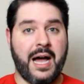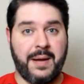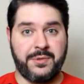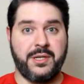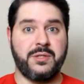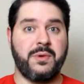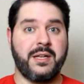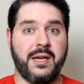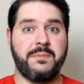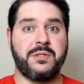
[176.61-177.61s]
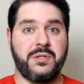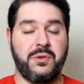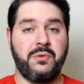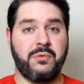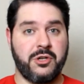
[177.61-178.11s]
options when it comes
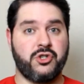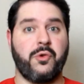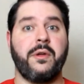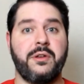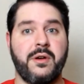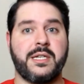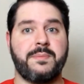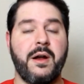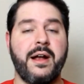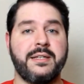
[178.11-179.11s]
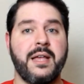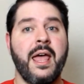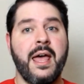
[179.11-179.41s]
to controlling your experience.